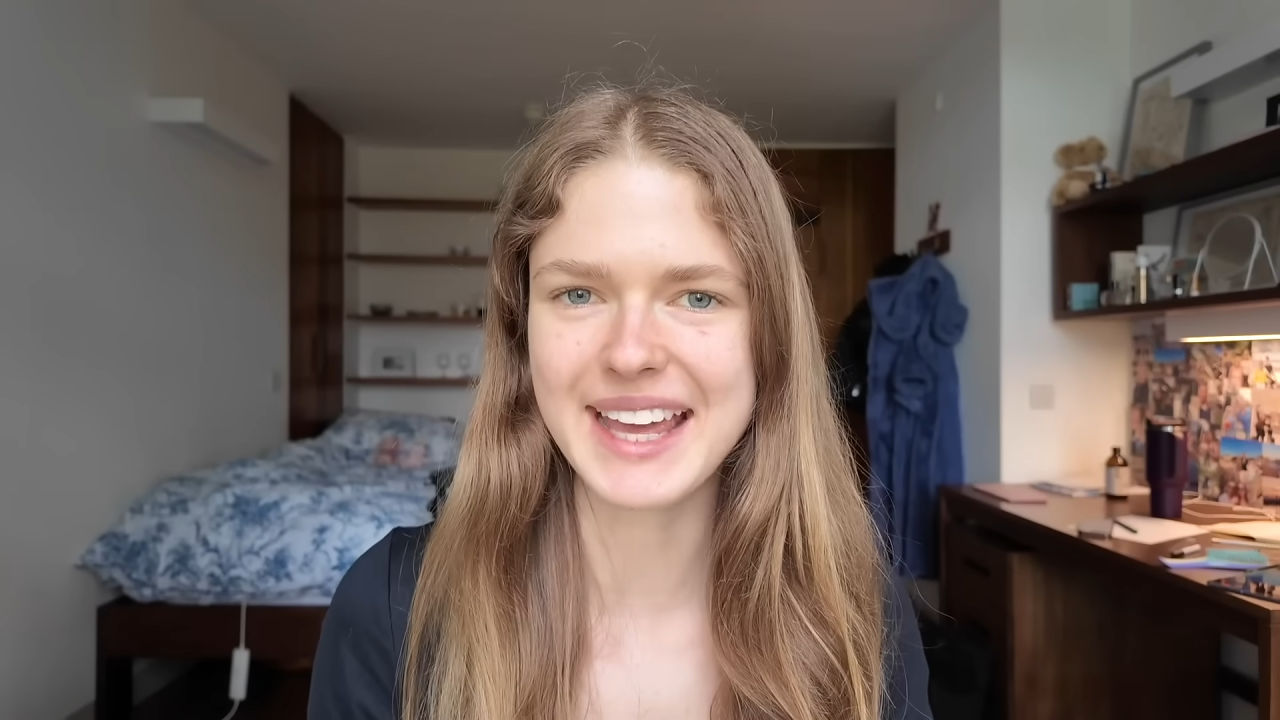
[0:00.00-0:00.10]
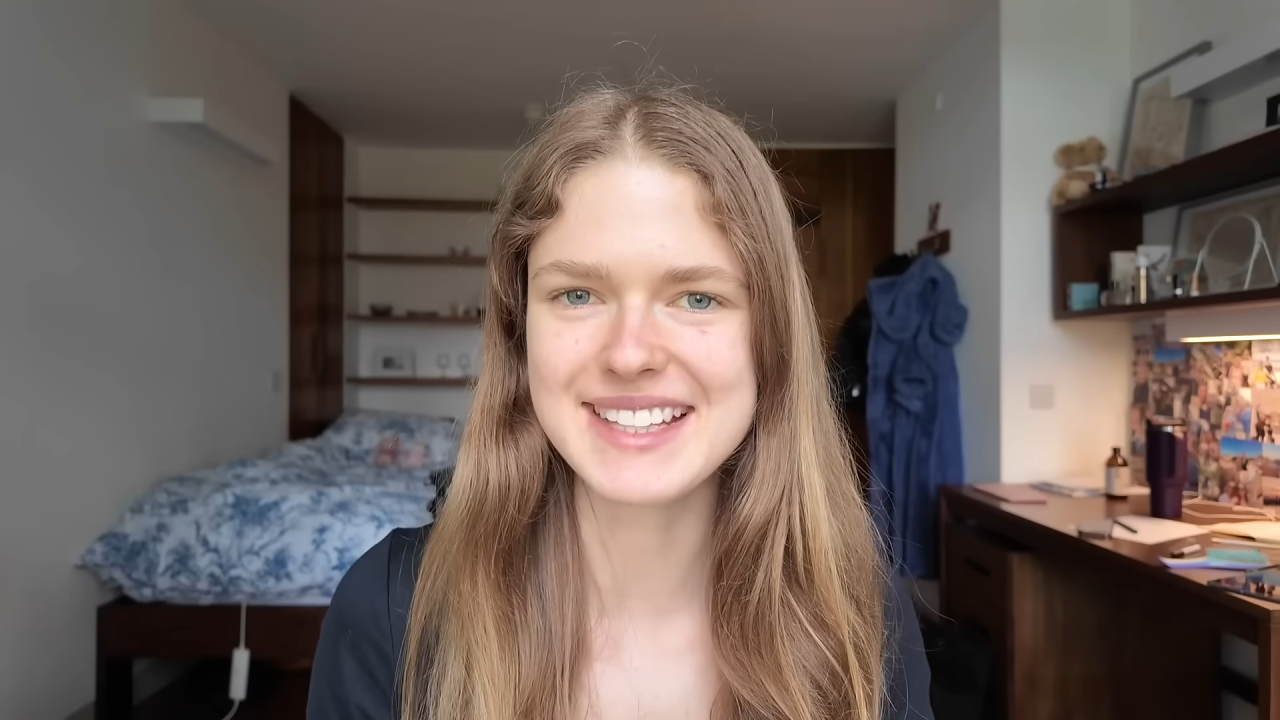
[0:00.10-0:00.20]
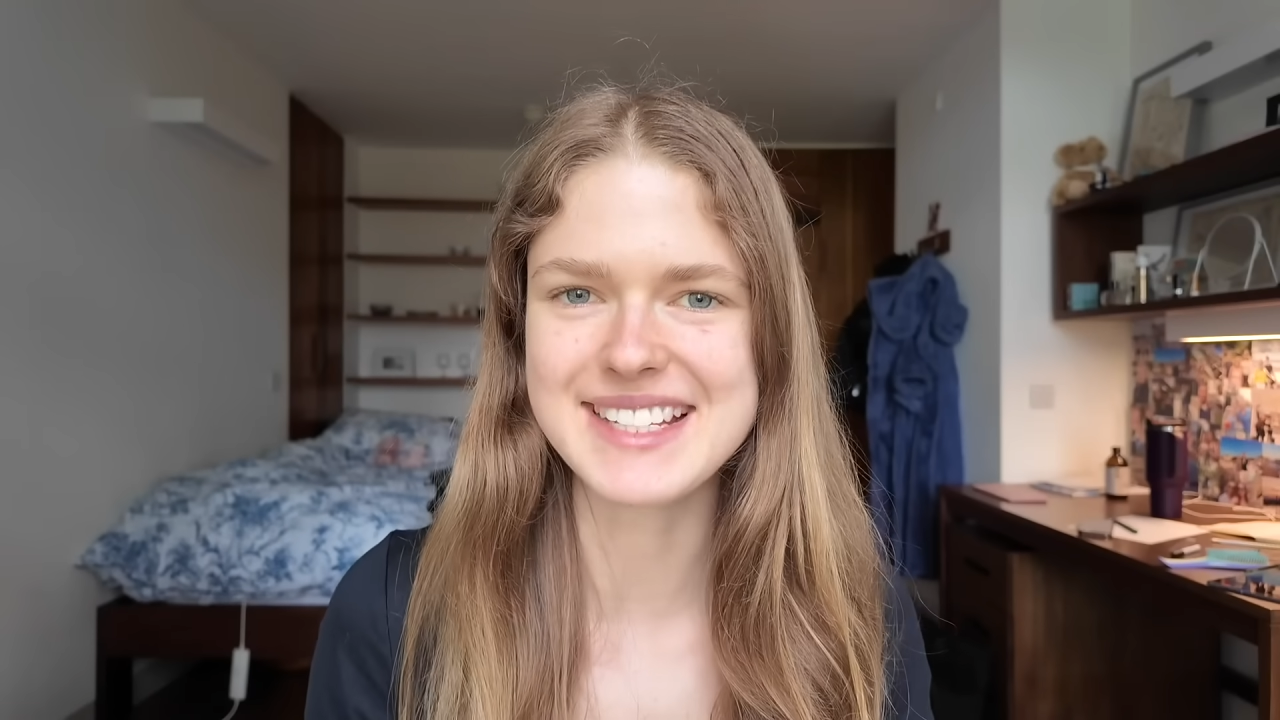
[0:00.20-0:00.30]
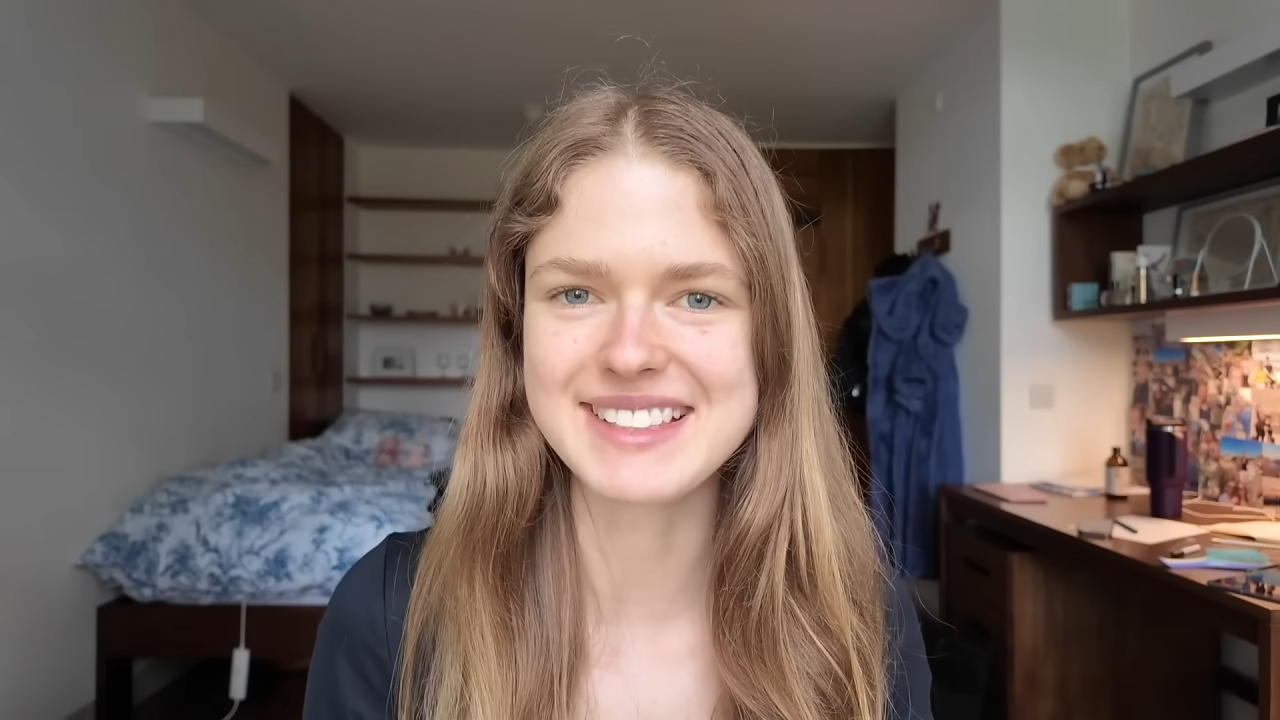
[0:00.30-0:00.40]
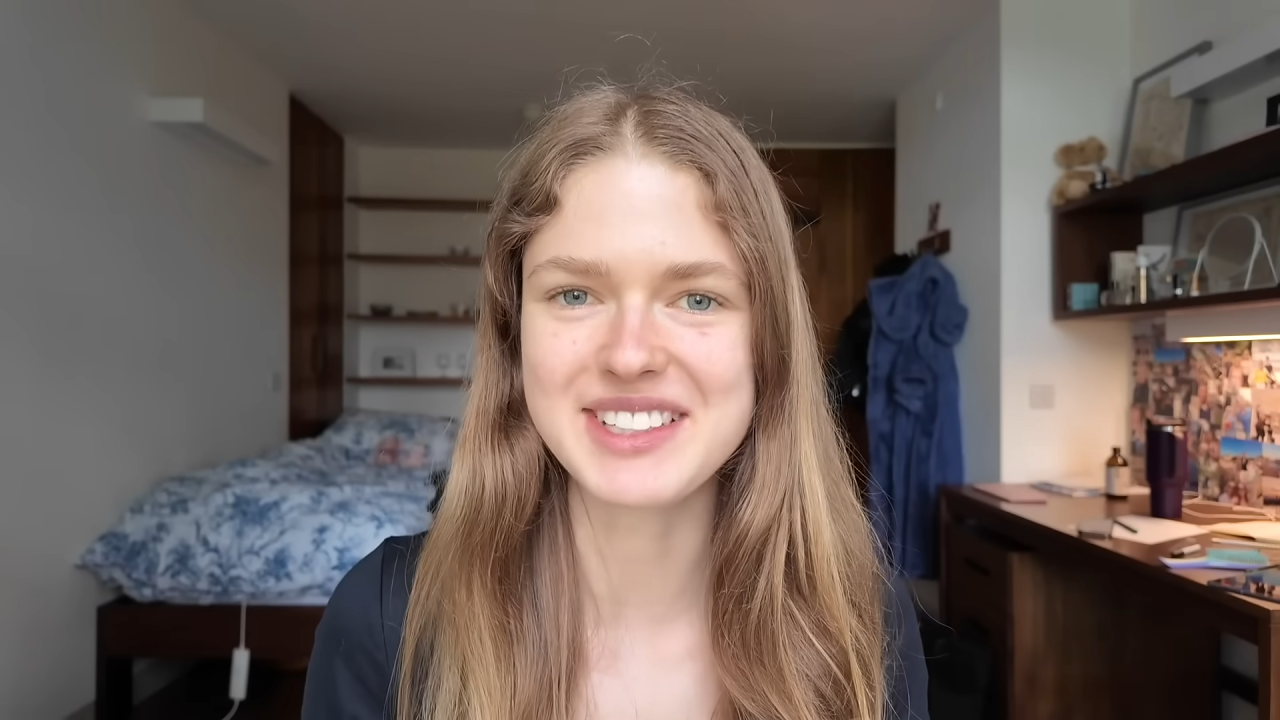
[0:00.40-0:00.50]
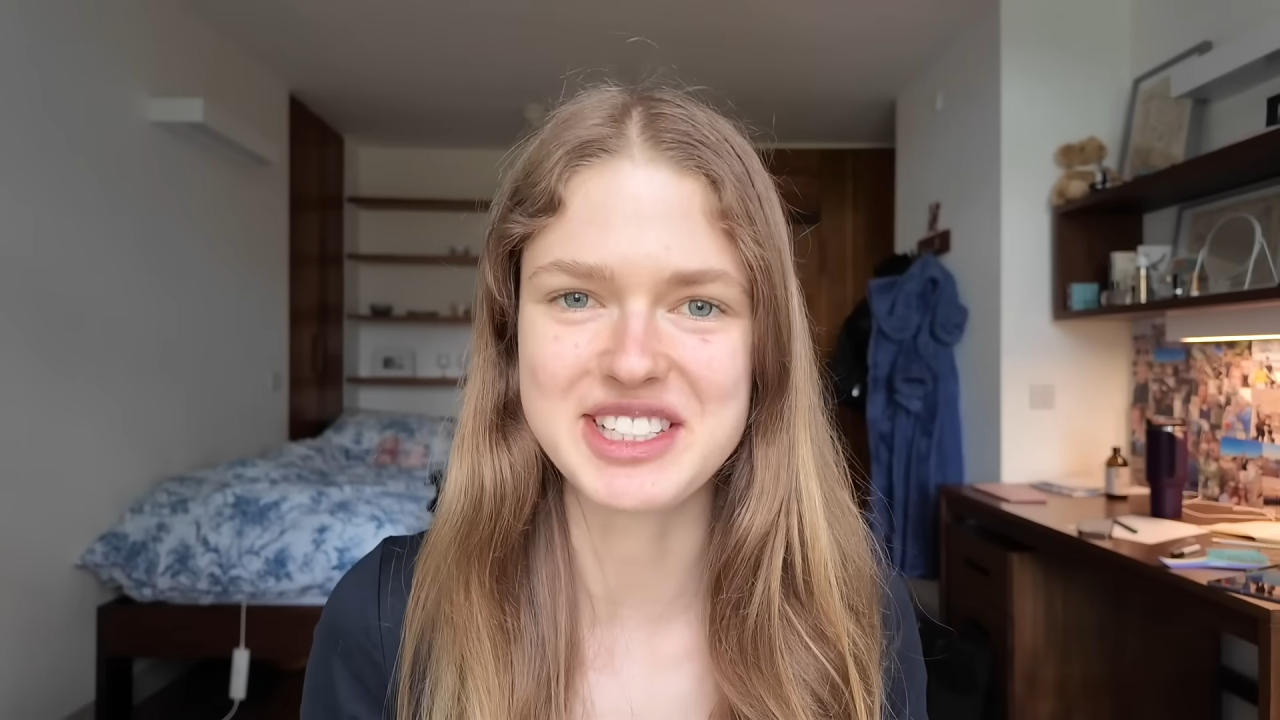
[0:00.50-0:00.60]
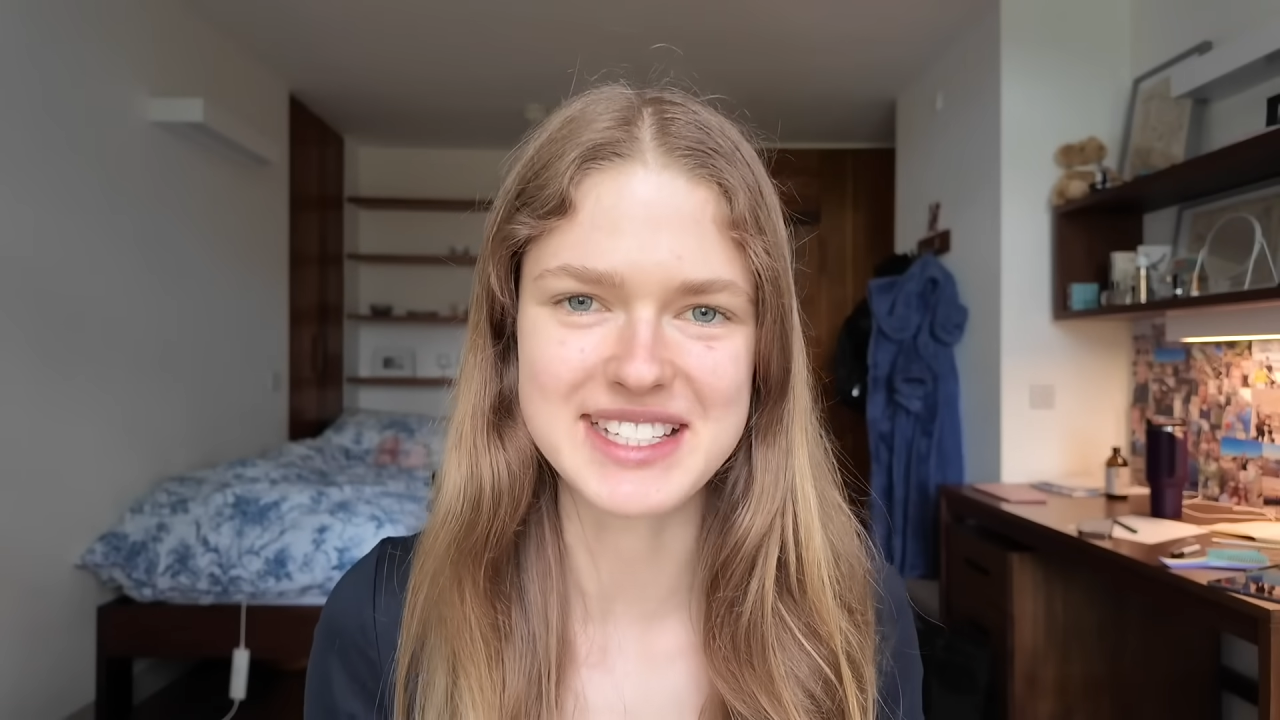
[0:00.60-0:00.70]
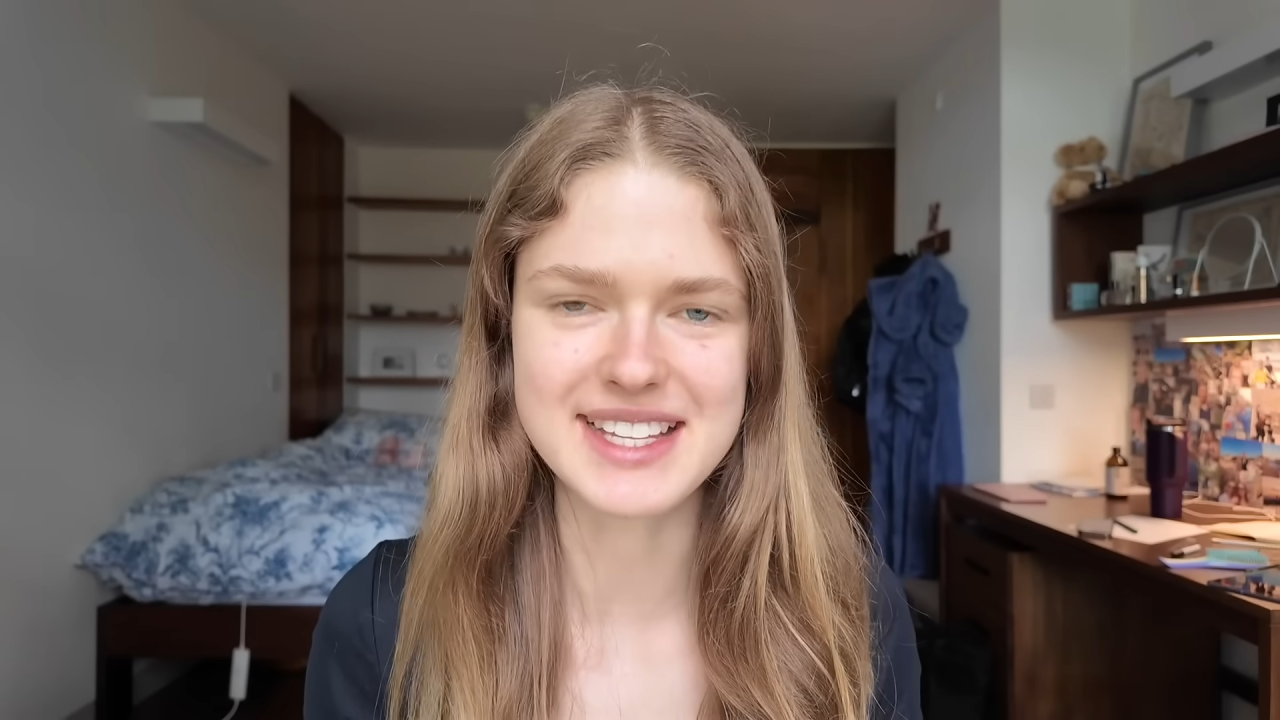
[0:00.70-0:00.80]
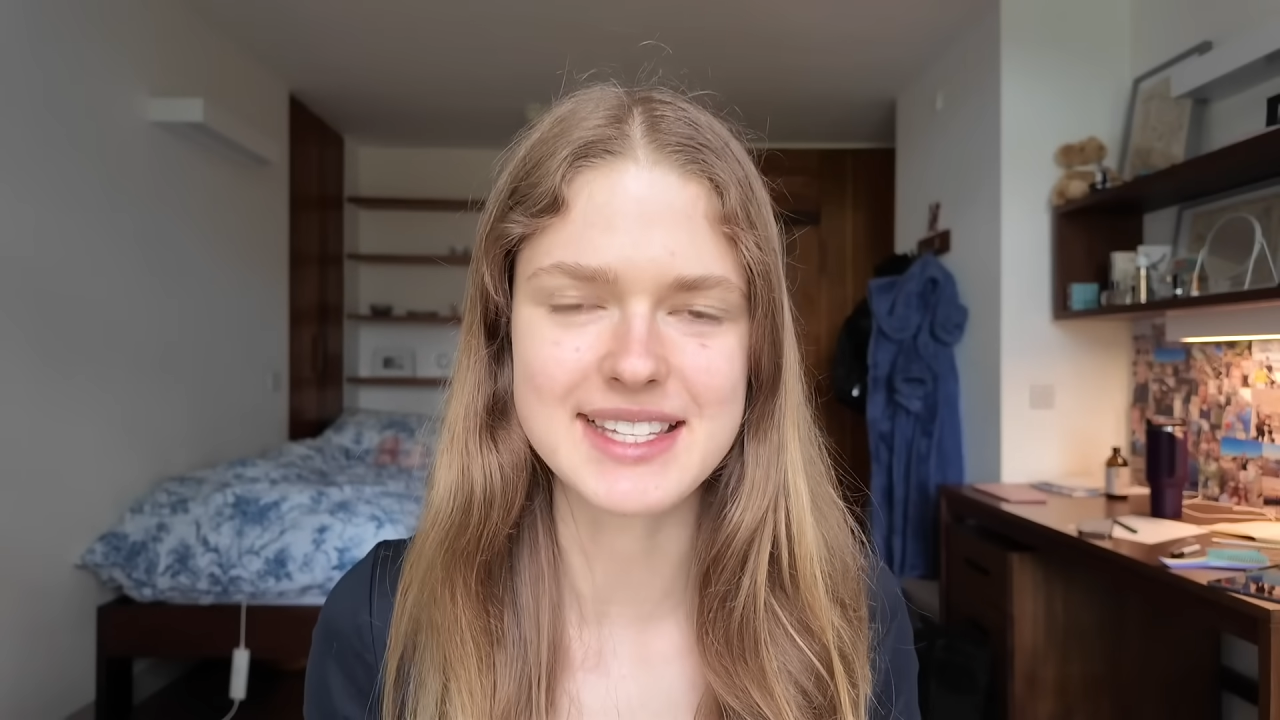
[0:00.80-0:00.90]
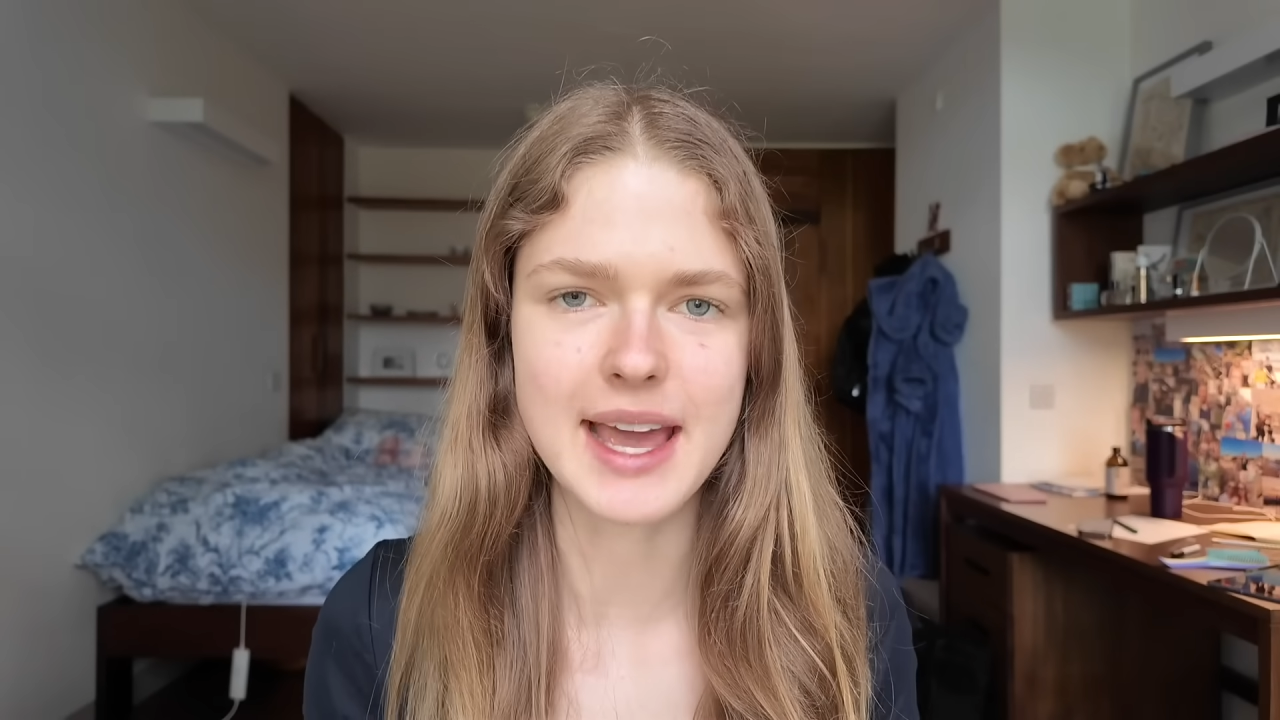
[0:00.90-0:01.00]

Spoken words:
it is GCSE